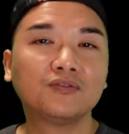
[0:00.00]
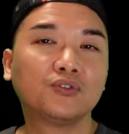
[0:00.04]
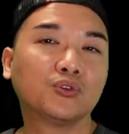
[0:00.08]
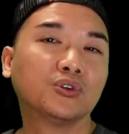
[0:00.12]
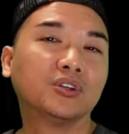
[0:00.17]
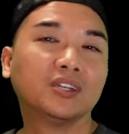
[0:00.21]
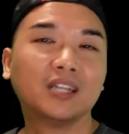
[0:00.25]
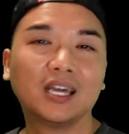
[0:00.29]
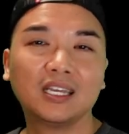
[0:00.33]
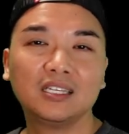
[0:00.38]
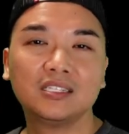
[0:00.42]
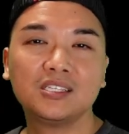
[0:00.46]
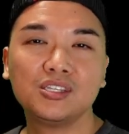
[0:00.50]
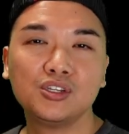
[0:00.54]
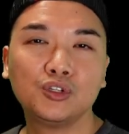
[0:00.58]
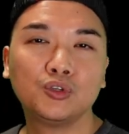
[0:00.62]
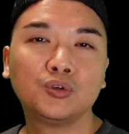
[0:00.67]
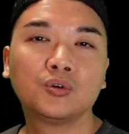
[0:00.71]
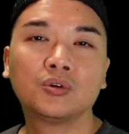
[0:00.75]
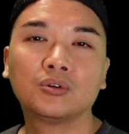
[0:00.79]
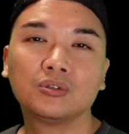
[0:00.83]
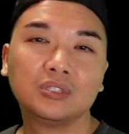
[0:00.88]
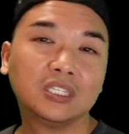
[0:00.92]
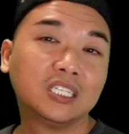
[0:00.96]
for
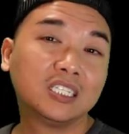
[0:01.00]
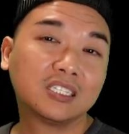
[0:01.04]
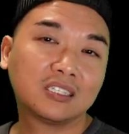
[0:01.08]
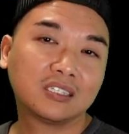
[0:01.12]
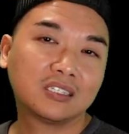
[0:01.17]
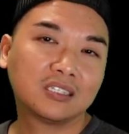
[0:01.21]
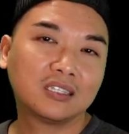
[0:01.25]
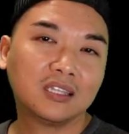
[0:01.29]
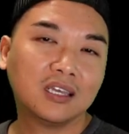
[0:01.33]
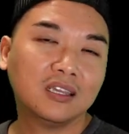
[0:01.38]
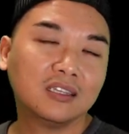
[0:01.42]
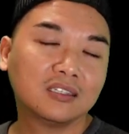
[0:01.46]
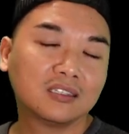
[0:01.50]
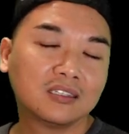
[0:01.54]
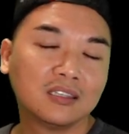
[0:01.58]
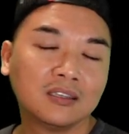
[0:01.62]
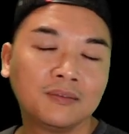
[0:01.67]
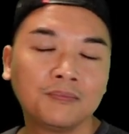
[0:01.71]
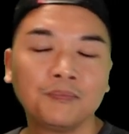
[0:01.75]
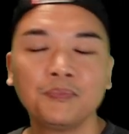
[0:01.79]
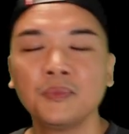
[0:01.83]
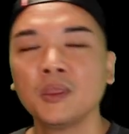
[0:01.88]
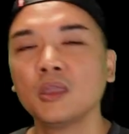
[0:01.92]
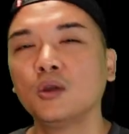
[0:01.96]
19-year-old Lisa
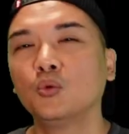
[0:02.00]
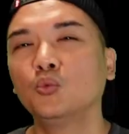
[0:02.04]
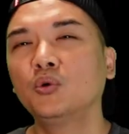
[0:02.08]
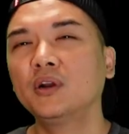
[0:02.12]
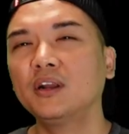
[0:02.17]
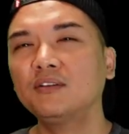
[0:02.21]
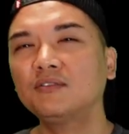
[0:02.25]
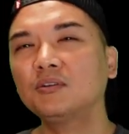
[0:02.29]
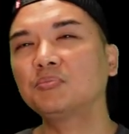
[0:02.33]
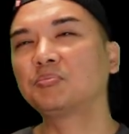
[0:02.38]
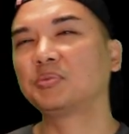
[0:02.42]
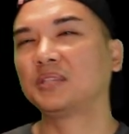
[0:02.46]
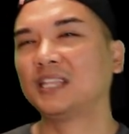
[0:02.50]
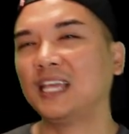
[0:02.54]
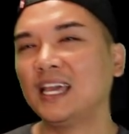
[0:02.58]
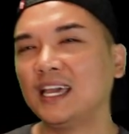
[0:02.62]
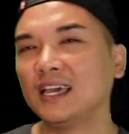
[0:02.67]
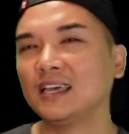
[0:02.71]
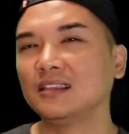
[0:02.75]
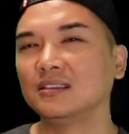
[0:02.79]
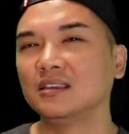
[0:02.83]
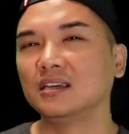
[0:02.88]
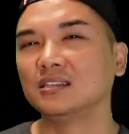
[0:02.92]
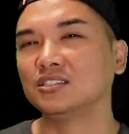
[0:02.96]
Stasi. Whatever
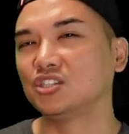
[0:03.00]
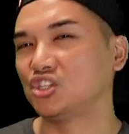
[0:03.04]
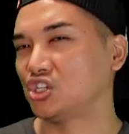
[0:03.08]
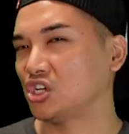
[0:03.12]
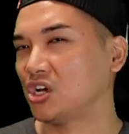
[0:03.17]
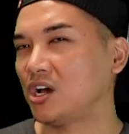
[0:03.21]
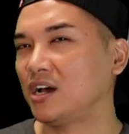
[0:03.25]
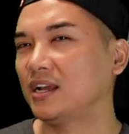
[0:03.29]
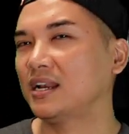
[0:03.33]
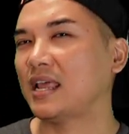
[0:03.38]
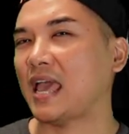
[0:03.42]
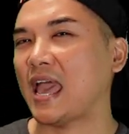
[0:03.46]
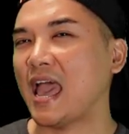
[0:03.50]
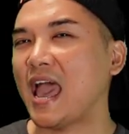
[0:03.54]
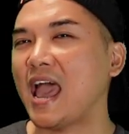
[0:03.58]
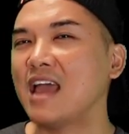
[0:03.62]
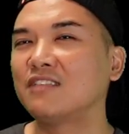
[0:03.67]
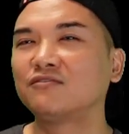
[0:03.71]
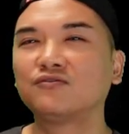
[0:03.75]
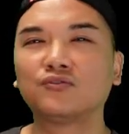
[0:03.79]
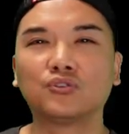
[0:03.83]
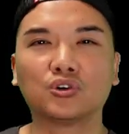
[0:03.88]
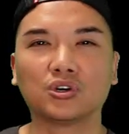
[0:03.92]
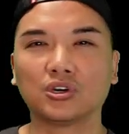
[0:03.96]
plan that John
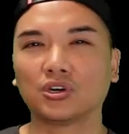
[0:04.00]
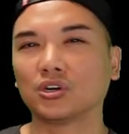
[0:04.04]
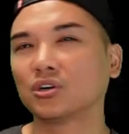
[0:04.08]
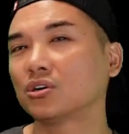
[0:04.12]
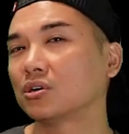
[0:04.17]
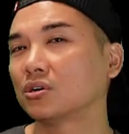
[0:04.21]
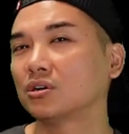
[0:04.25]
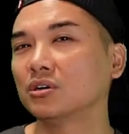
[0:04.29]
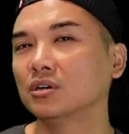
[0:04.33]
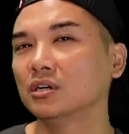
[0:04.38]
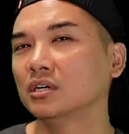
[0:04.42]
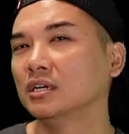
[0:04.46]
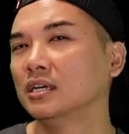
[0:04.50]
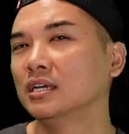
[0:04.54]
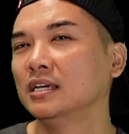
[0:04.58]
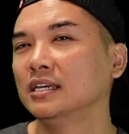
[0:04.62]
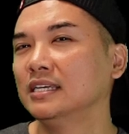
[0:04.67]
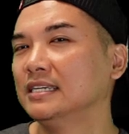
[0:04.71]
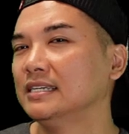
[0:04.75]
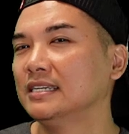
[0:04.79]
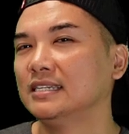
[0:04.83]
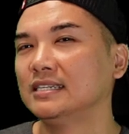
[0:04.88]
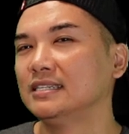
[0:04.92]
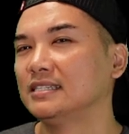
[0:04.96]
had for her,
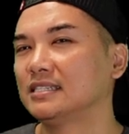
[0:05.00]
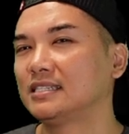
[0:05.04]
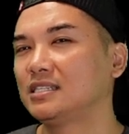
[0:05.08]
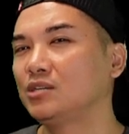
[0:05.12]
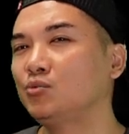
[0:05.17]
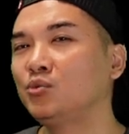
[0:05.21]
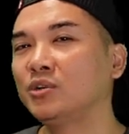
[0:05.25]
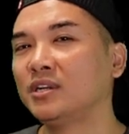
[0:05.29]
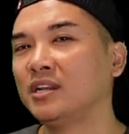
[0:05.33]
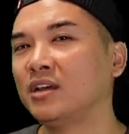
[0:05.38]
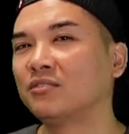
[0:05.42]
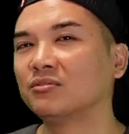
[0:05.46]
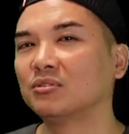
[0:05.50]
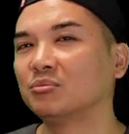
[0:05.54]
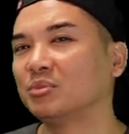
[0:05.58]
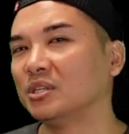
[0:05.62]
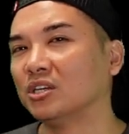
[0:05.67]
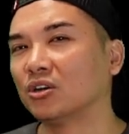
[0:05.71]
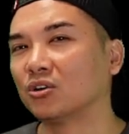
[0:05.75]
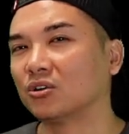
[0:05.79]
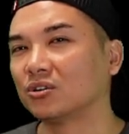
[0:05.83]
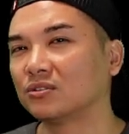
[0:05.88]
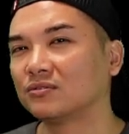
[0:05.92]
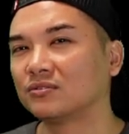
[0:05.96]
she would never
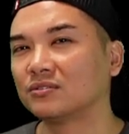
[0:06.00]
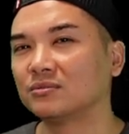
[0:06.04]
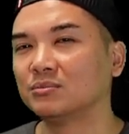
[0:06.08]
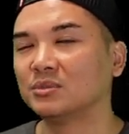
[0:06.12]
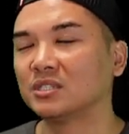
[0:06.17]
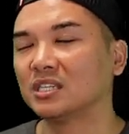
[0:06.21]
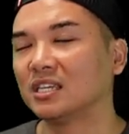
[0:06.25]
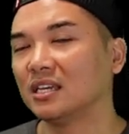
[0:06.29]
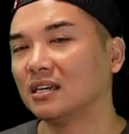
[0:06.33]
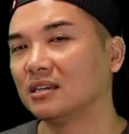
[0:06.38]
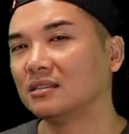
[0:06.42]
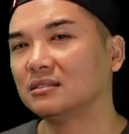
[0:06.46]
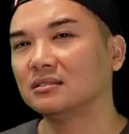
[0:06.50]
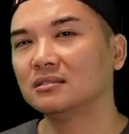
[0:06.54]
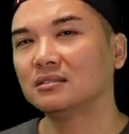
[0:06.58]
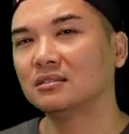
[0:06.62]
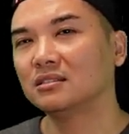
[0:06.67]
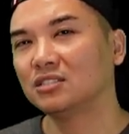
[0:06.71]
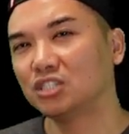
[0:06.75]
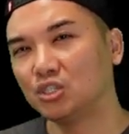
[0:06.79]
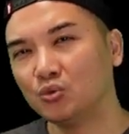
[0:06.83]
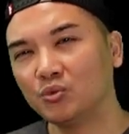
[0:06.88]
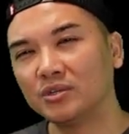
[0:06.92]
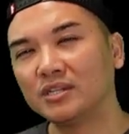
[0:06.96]
be heard from again.
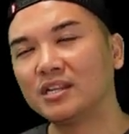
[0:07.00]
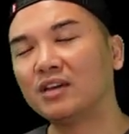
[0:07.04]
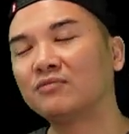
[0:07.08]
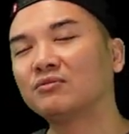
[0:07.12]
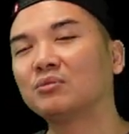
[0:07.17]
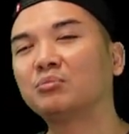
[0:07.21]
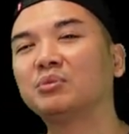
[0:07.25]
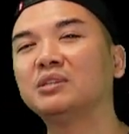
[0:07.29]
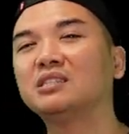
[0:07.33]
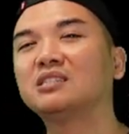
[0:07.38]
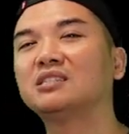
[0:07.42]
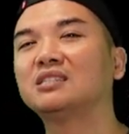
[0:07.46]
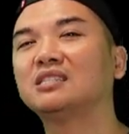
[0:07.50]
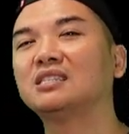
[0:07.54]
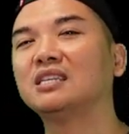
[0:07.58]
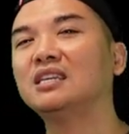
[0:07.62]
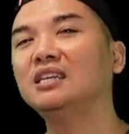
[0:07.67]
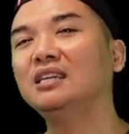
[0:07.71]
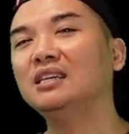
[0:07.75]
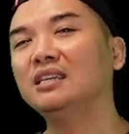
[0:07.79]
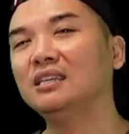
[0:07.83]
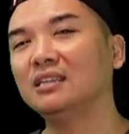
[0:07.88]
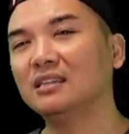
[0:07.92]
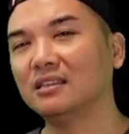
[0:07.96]
She would never be
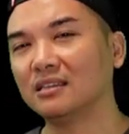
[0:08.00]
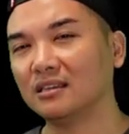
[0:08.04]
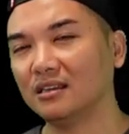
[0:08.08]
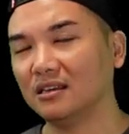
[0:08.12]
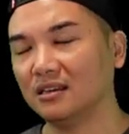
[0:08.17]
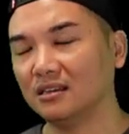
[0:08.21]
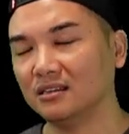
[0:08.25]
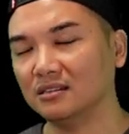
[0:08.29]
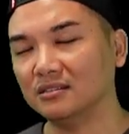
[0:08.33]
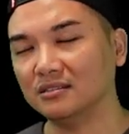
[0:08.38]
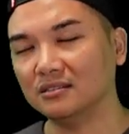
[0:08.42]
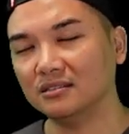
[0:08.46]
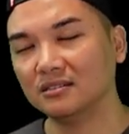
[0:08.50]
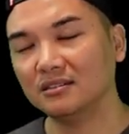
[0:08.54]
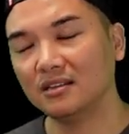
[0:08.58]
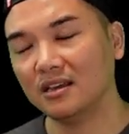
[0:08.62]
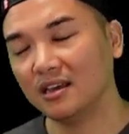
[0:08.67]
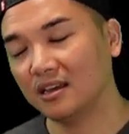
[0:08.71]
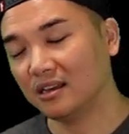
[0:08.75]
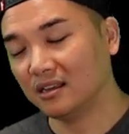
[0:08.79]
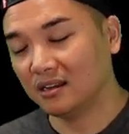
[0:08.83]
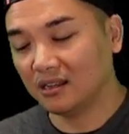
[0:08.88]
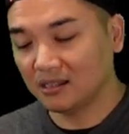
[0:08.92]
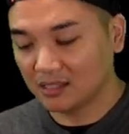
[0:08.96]
seen again.
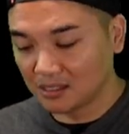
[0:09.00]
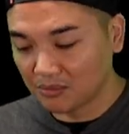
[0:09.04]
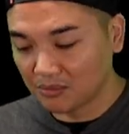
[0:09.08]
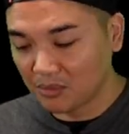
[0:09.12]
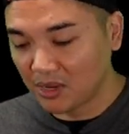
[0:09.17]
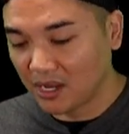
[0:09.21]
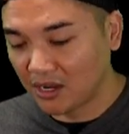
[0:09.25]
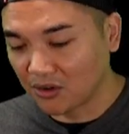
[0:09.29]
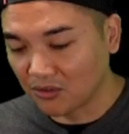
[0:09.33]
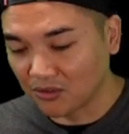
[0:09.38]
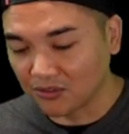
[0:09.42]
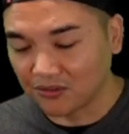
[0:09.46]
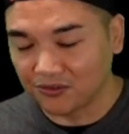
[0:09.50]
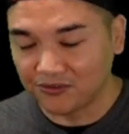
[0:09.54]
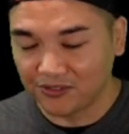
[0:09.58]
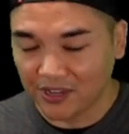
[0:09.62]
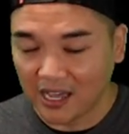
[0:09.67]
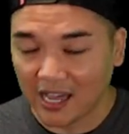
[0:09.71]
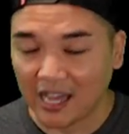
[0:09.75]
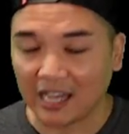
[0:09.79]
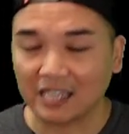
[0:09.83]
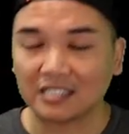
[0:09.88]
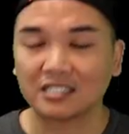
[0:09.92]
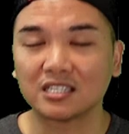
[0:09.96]
And as a matter of
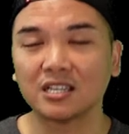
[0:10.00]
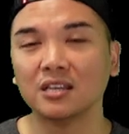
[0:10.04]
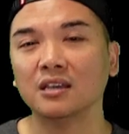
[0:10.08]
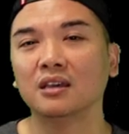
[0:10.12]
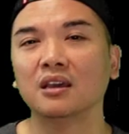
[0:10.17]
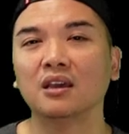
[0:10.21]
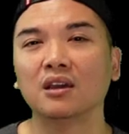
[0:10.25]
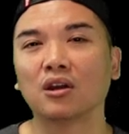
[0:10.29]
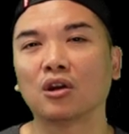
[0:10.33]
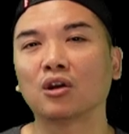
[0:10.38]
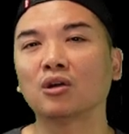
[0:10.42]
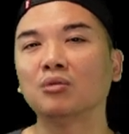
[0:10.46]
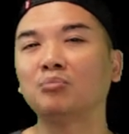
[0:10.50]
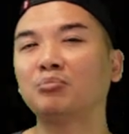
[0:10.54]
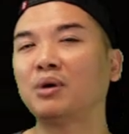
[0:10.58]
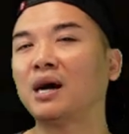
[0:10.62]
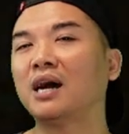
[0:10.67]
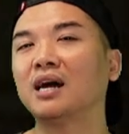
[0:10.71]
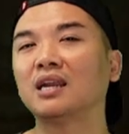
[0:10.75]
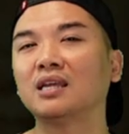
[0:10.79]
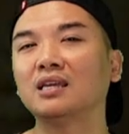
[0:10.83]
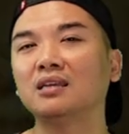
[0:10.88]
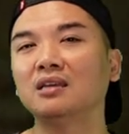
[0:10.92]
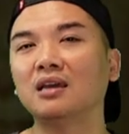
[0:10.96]
fact, her
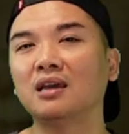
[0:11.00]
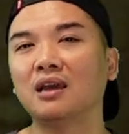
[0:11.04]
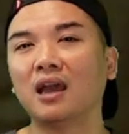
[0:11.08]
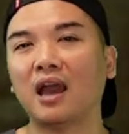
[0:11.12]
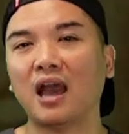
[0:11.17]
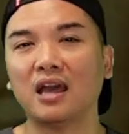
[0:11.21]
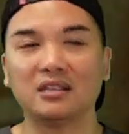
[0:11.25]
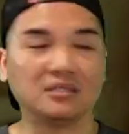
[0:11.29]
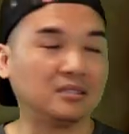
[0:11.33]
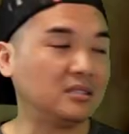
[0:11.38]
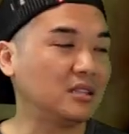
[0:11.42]
body has